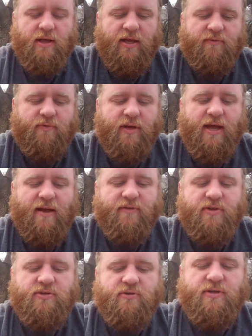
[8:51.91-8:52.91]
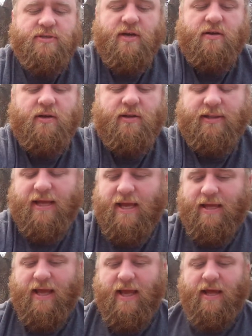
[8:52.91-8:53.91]
If we have injuries on a
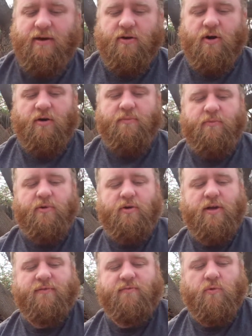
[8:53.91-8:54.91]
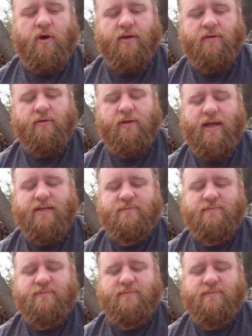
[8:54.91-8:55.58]
leg and an arm and we only have one ace